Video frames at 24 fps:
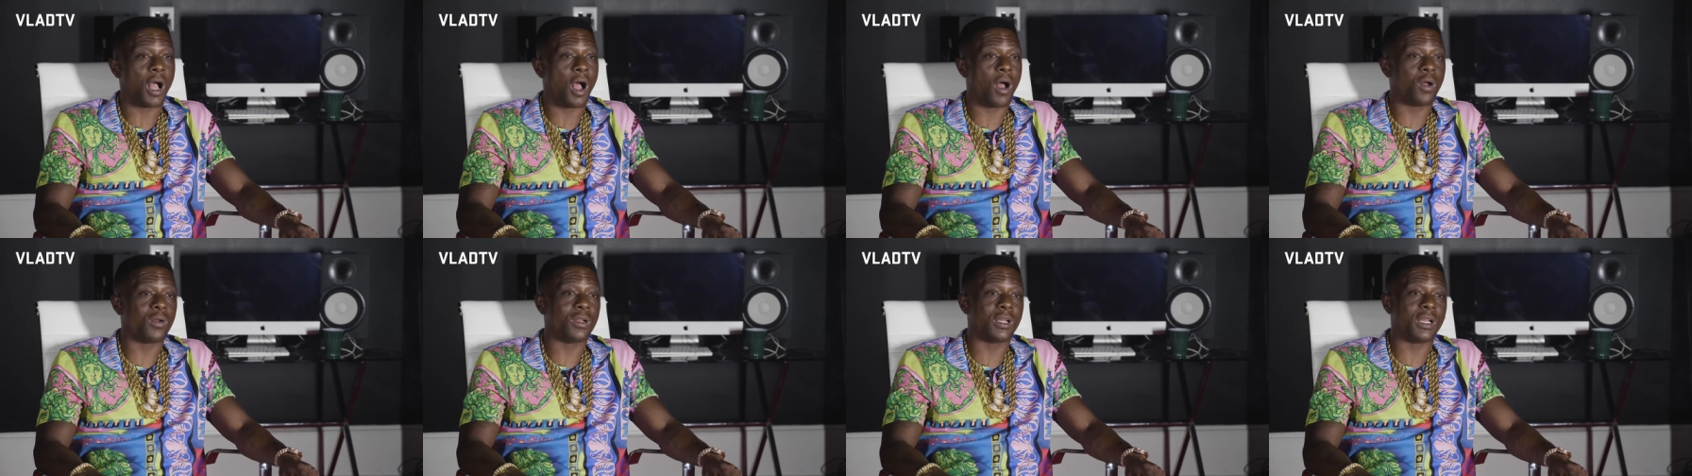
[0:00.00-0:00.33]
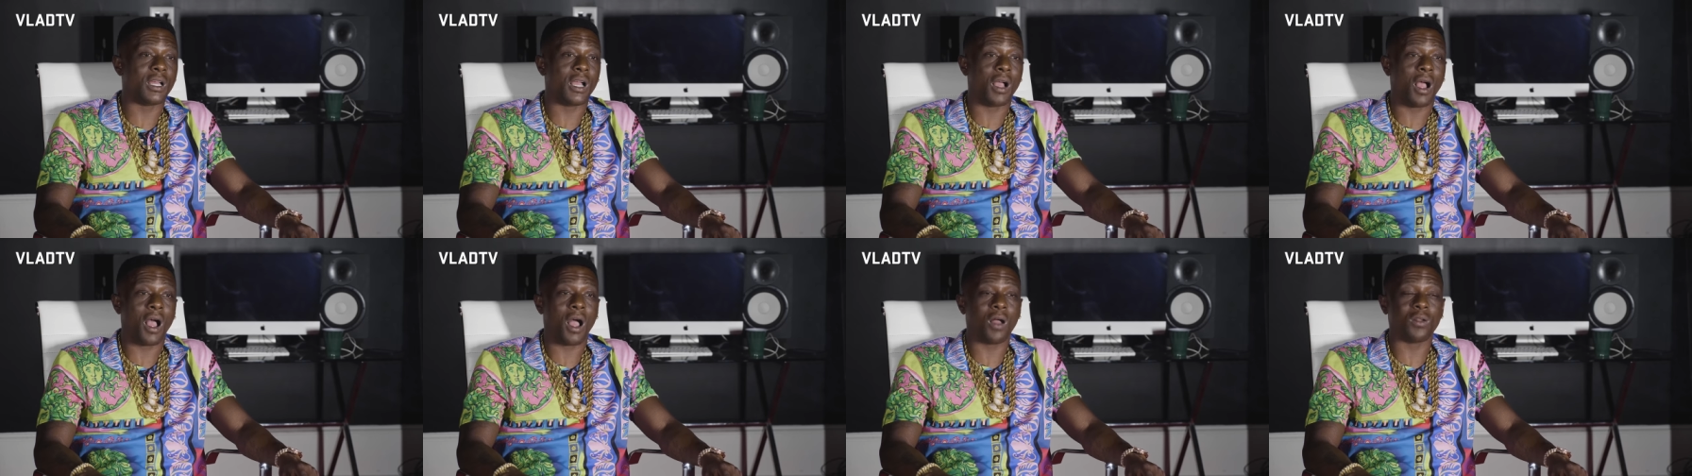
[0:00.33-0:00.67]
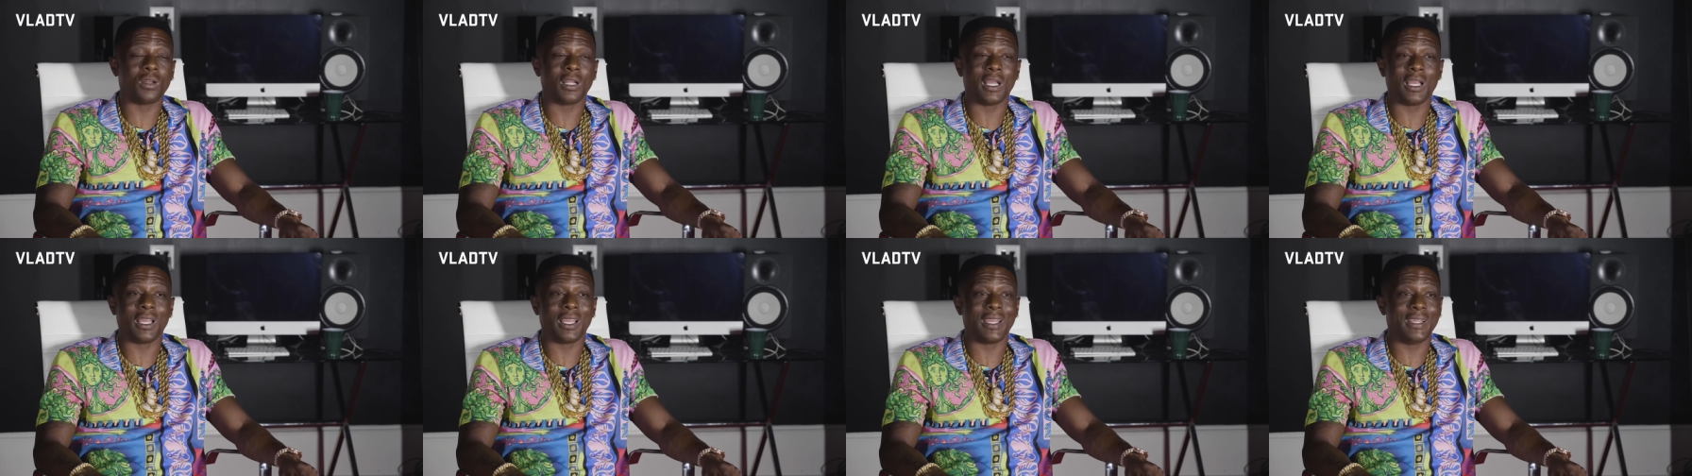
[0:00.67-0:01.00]
all the
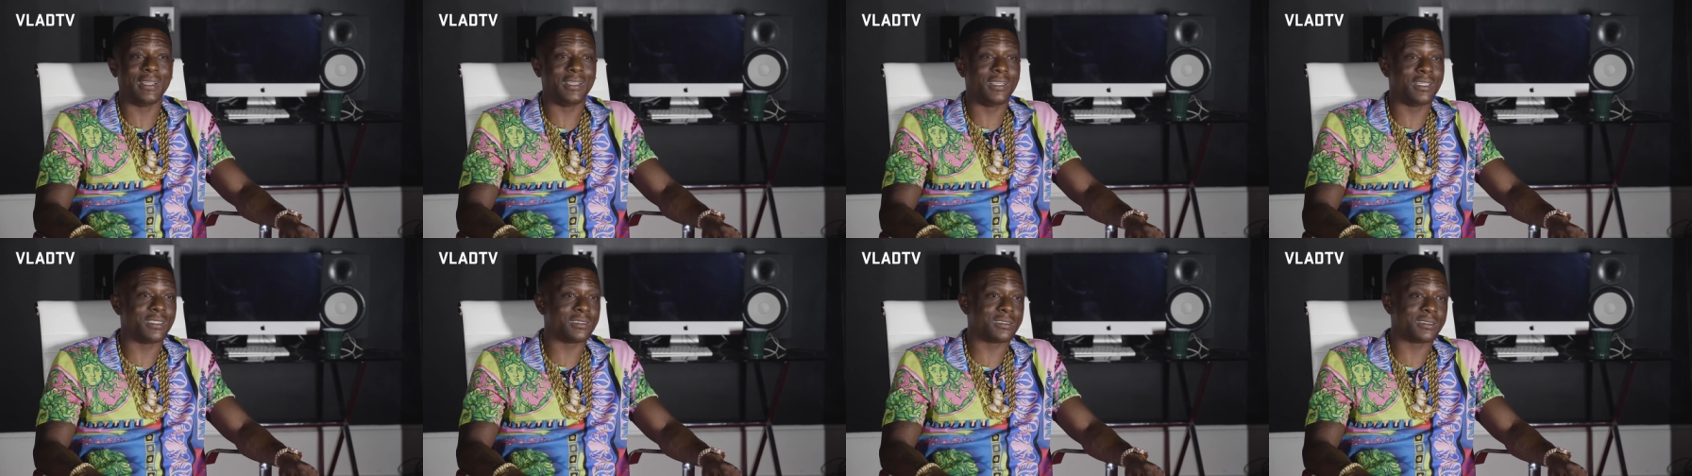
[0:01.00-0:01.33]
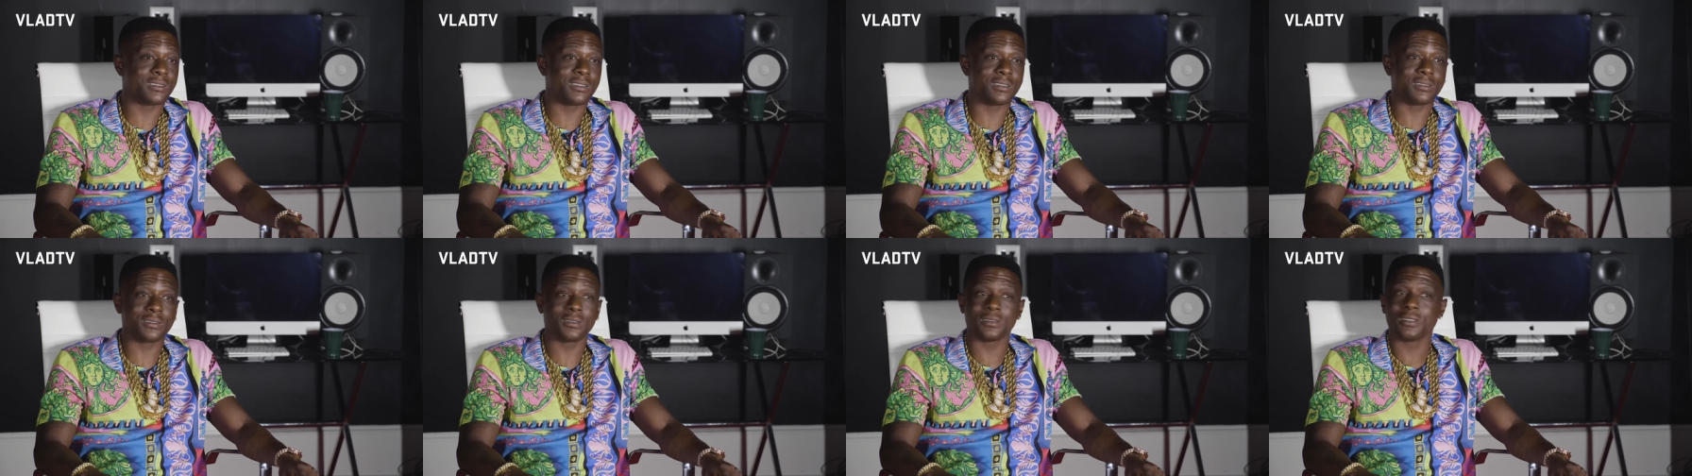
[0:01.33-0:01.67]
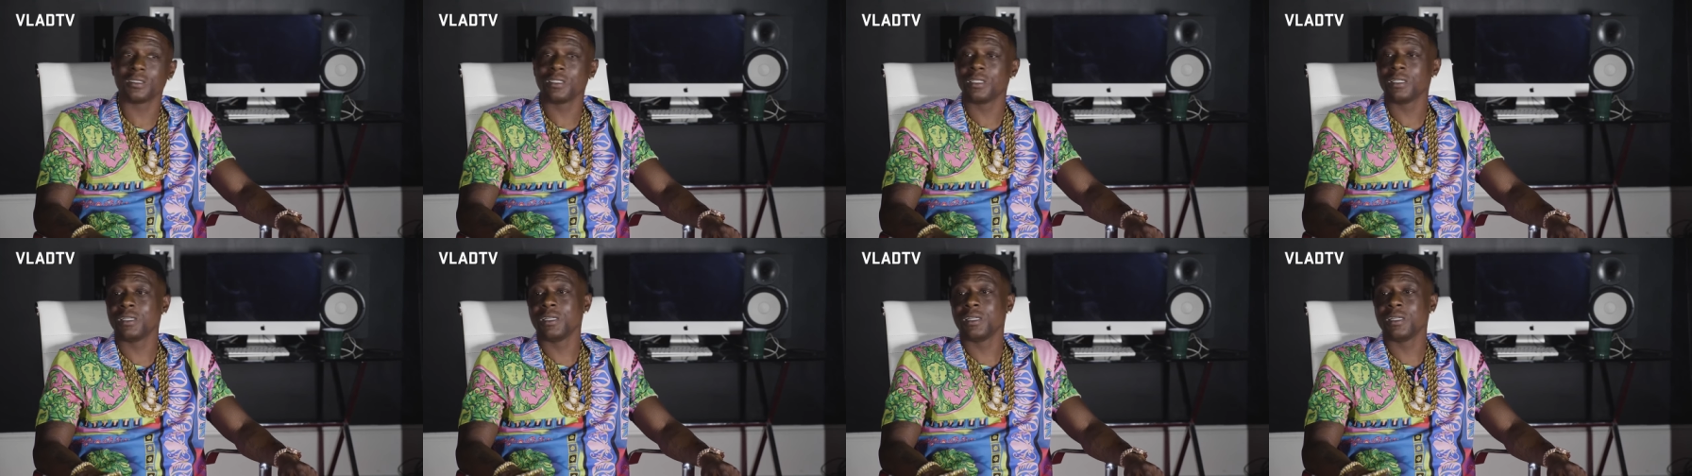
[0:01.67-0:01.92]
A-listers,